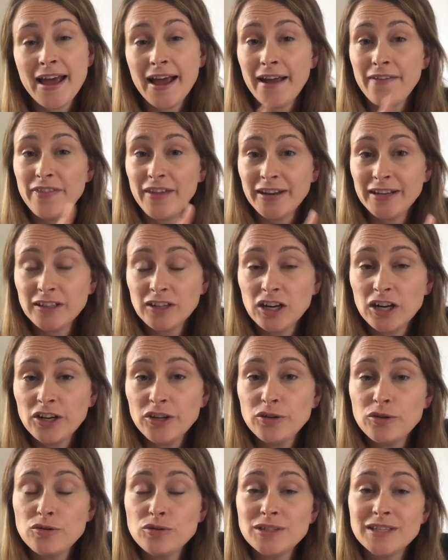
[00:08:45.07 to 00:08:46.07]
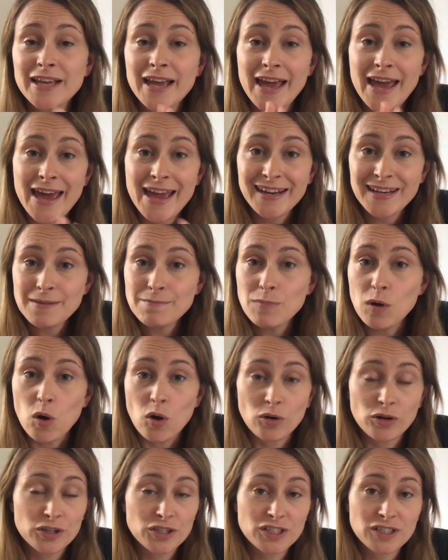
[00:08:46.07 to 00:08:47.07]
And that includes any
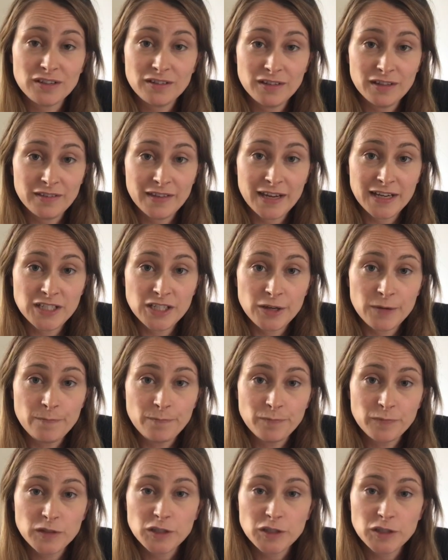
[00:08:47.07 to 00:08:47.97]
mocks that they do.